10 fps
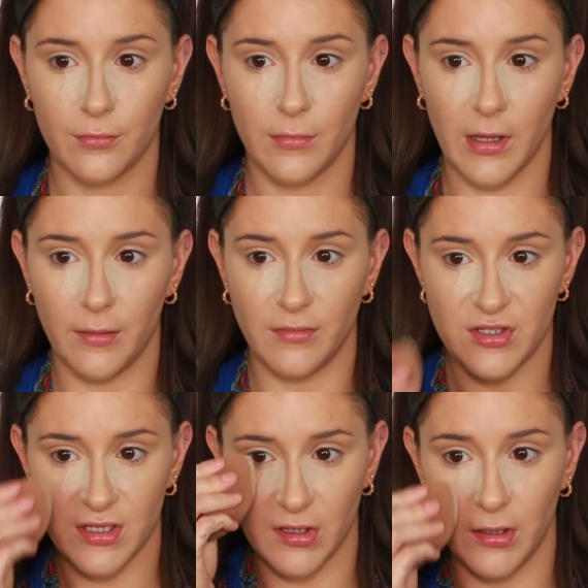and I'm
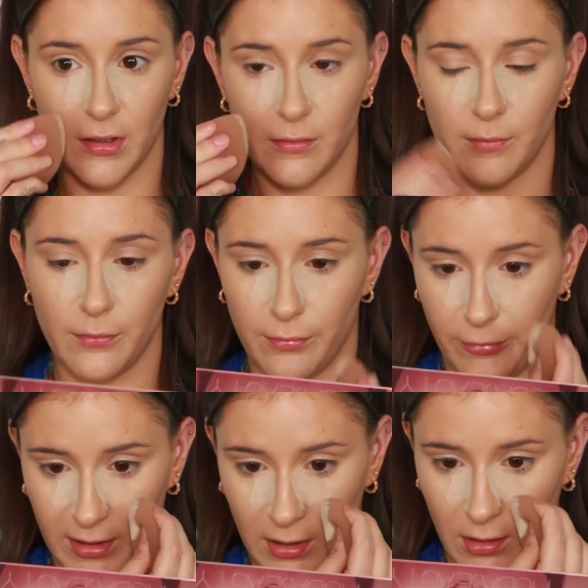just going to
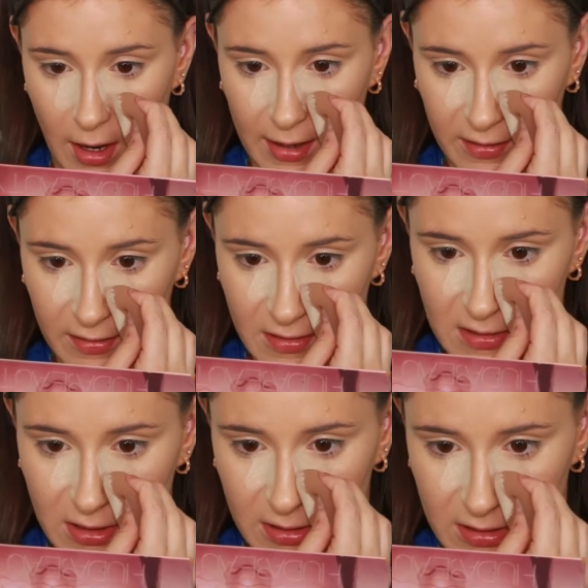bring lightness
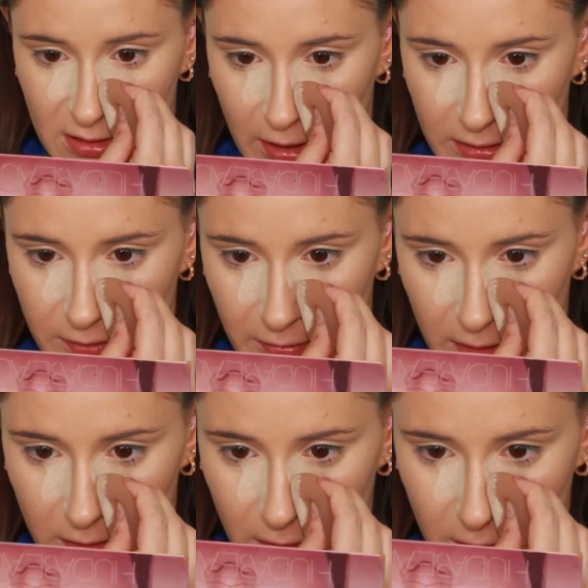to the sides of my
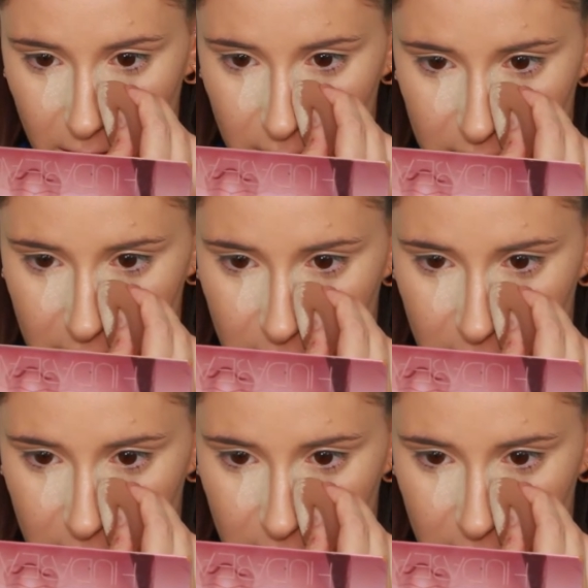nose